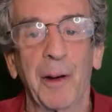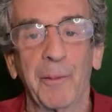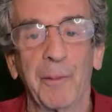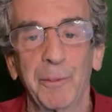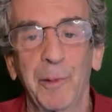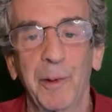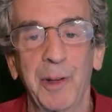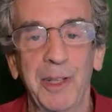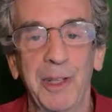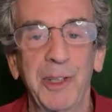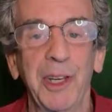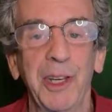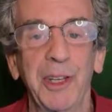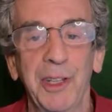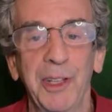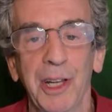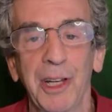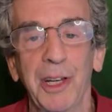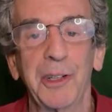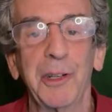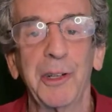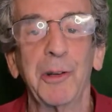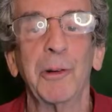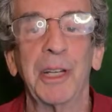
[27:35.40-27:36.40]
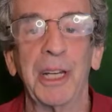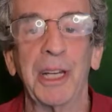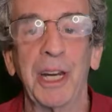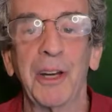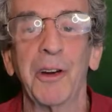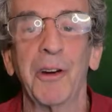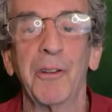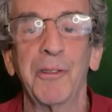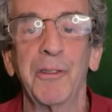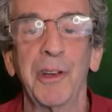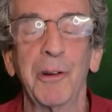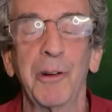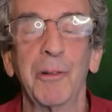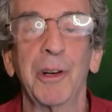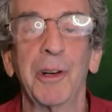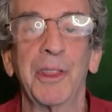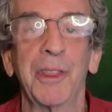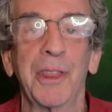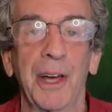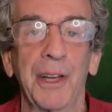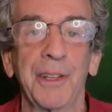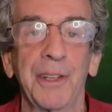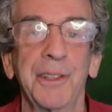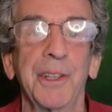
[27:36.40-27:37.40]
She's going to do an interview with
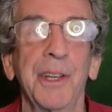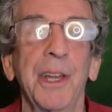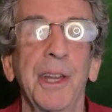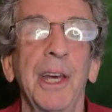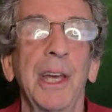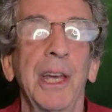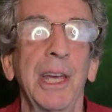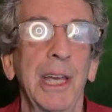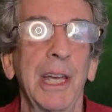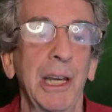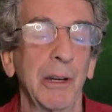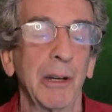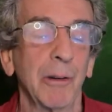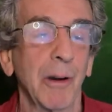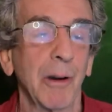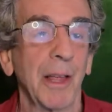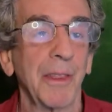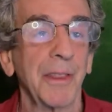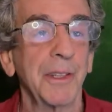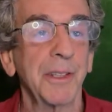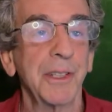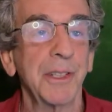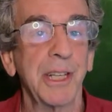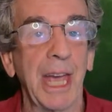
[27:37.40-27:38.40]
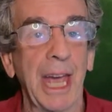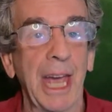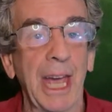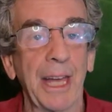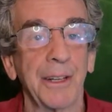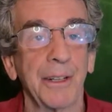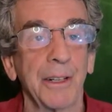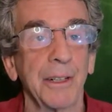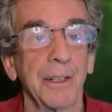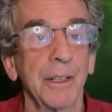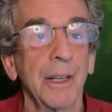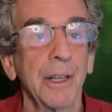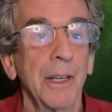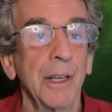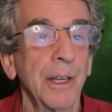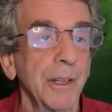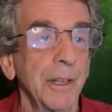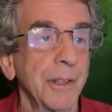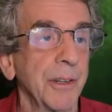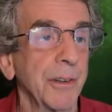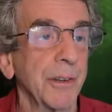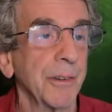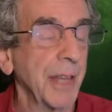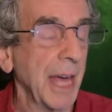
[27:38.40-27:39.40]
us here on the channel.
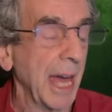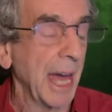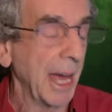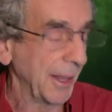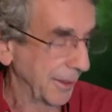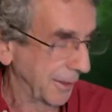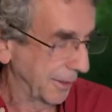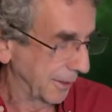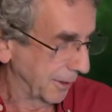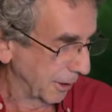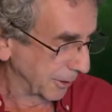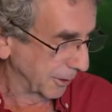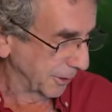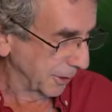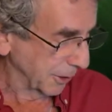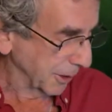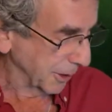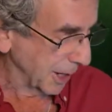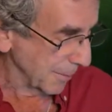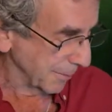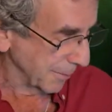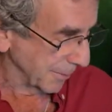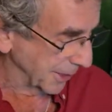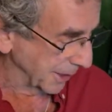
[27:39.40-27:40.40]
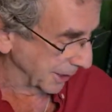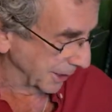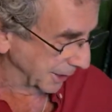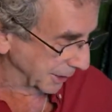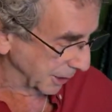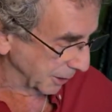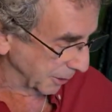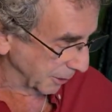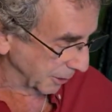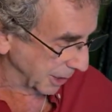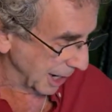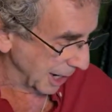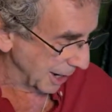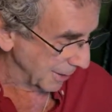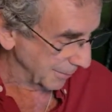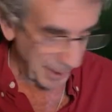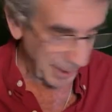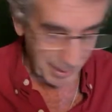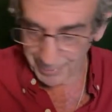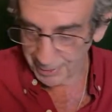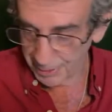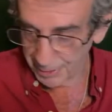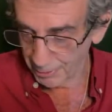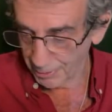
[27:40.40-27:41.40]
So those are a couple things that are coming
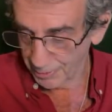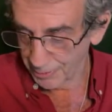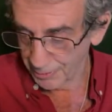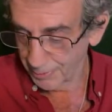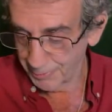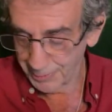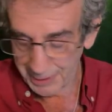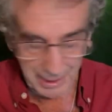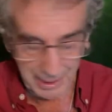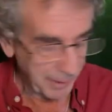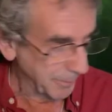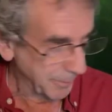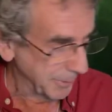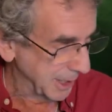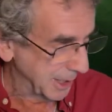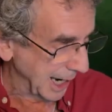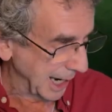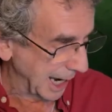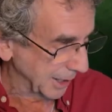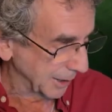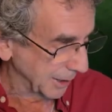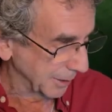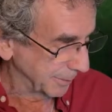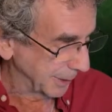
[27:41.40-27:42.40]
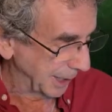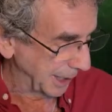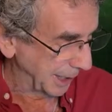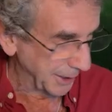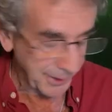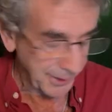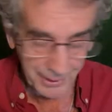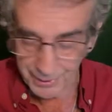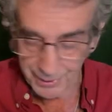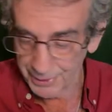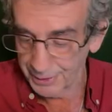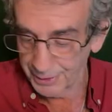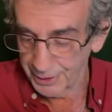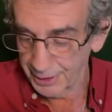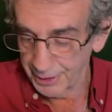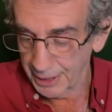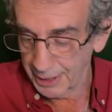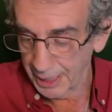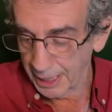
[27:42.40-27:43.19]
up here on the medium channel, basically.